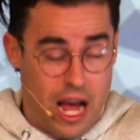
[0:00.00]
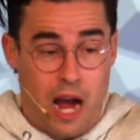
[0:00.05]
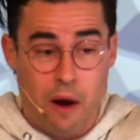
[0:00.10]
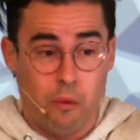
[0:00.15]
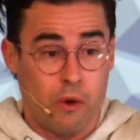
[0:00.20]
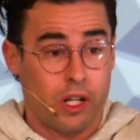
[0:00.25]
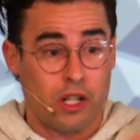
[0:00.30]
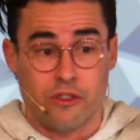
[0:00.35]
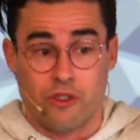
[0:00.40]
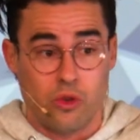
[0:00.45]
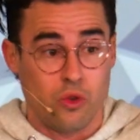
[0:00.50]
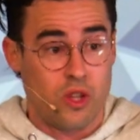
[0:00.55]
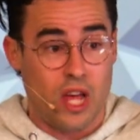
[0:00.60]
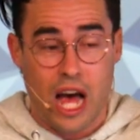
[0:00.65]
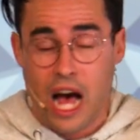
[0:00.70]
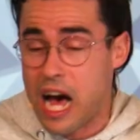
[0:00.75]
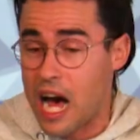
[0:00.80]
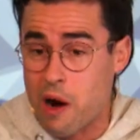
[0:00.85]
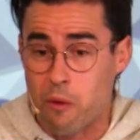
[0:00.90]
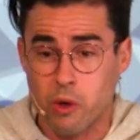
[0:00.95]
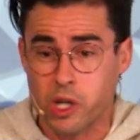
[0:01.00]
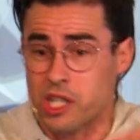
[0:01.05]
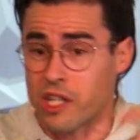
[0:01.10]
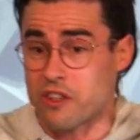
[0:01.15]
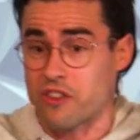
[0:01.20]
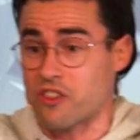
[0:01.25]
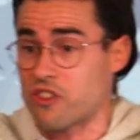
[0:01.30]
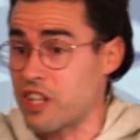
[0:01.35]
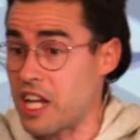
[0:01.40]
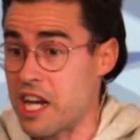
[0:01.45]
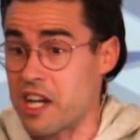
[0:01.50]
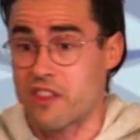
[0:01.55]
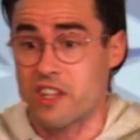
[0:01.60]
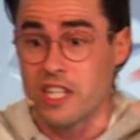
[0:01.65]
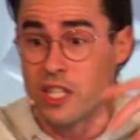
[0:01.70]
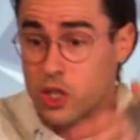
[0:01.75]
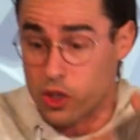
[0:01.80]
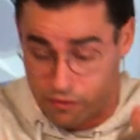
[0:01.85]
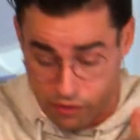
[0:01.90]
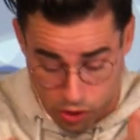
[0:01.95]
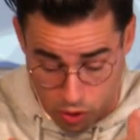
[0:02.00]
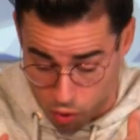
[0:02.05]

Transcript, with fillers: I want to do that. I want to ascend the hill of the